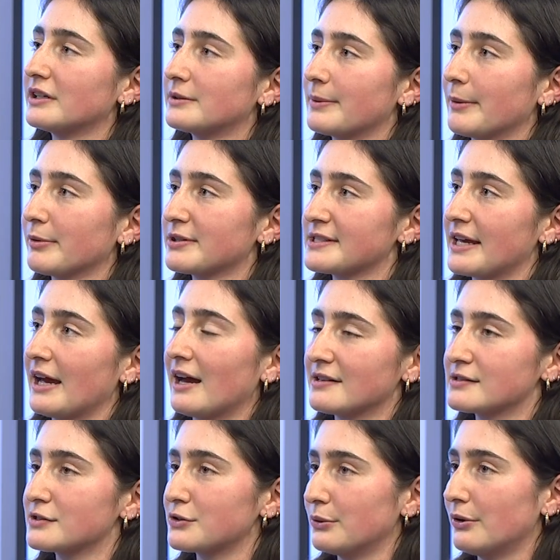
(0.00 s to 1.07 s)
to be able to say as
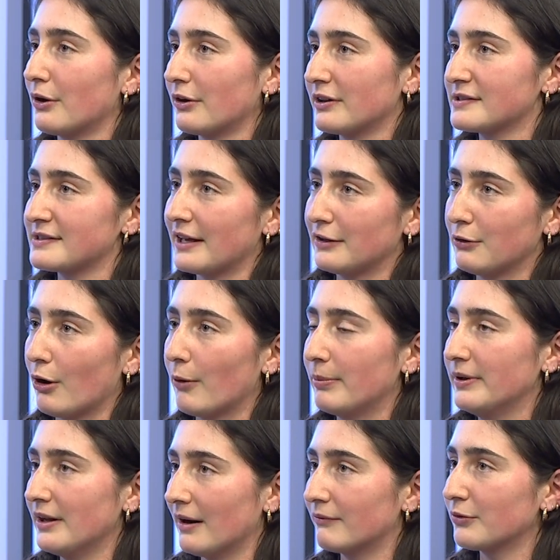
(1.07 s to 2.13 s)
a student artist that you
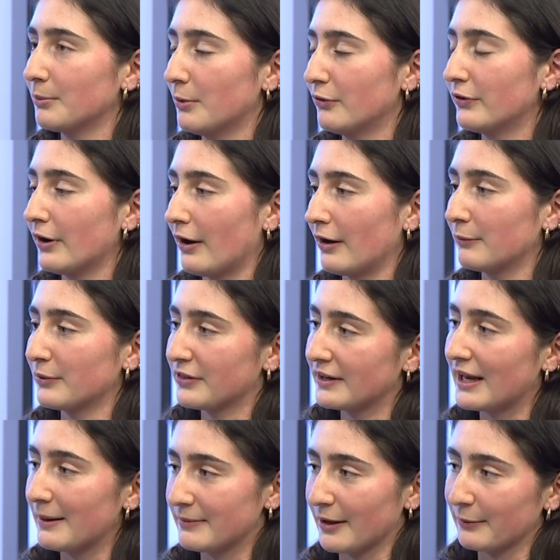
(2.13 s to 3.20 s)
opened up for Movin' On with the
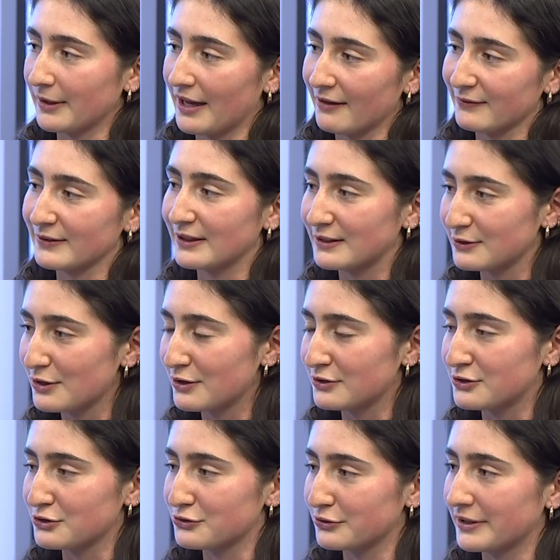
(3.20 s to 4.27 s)
name that we have in the
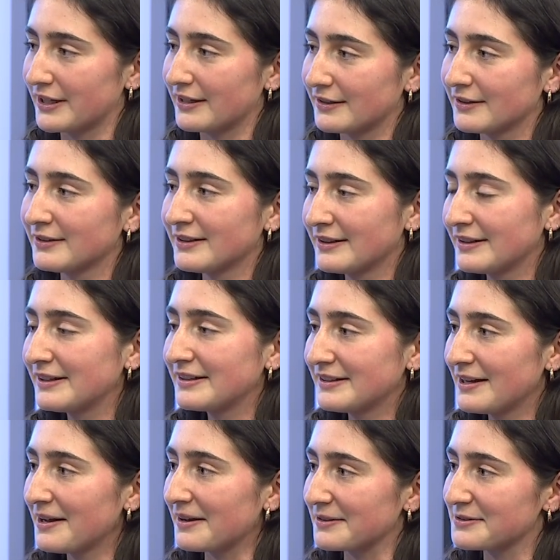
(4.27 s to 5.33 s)
industry, and
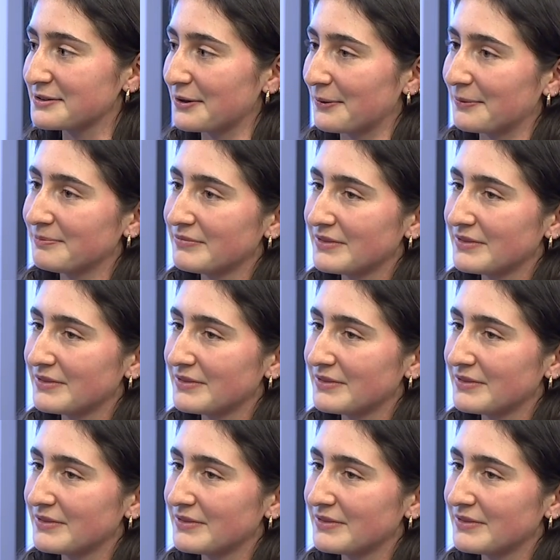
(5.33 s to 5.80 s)
yeah, so